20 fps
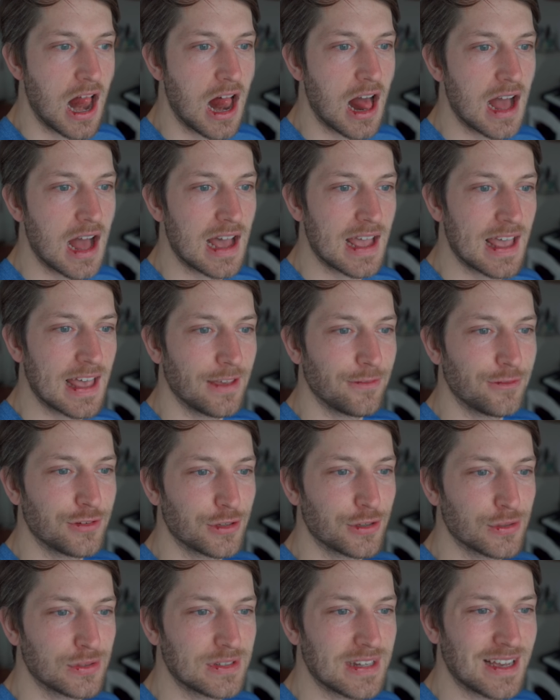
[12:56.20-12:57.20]
I have to
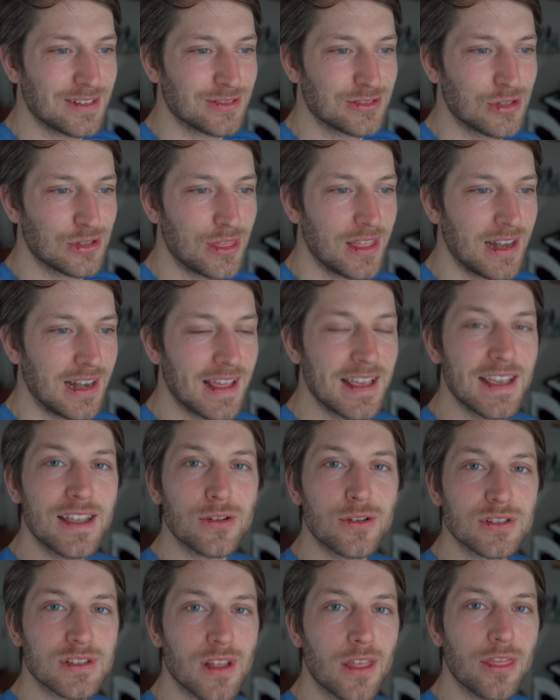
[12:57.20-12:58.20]
go down to the lake
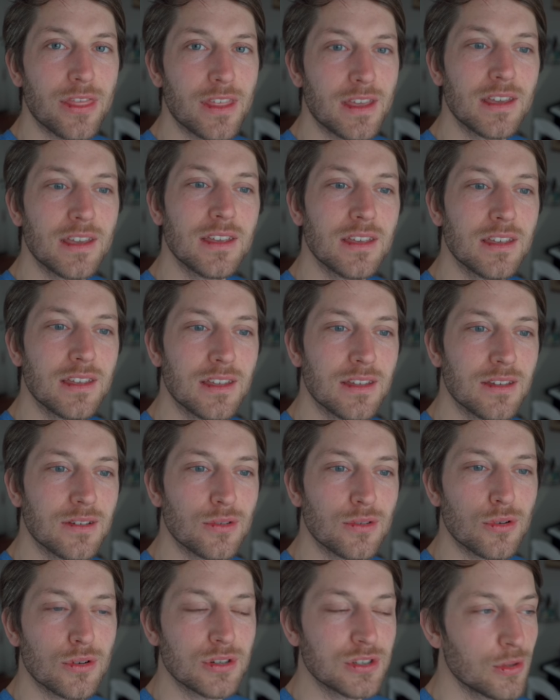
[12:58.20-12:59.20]
or something,
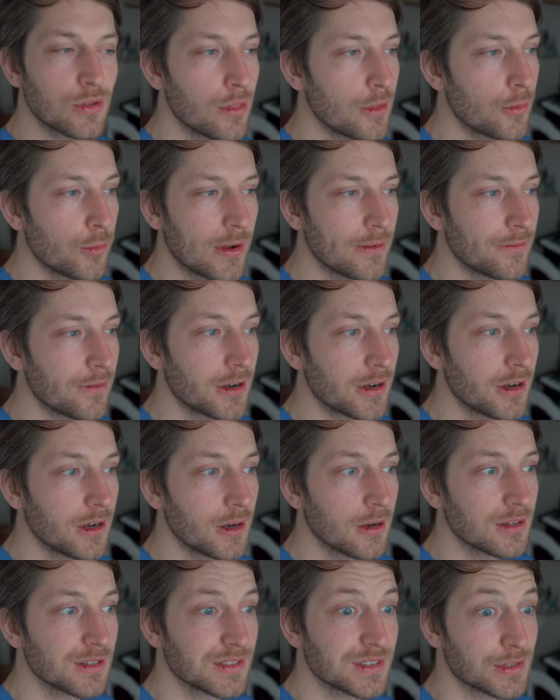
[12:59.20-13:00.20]
or to the river
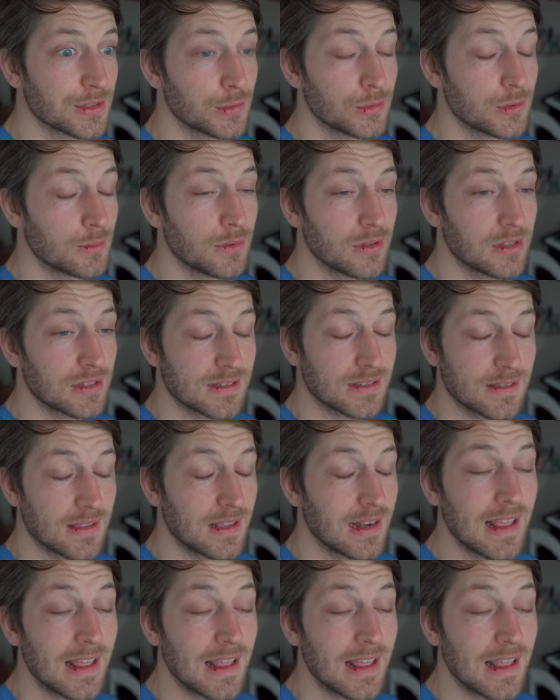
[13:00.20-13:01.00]
soon, because the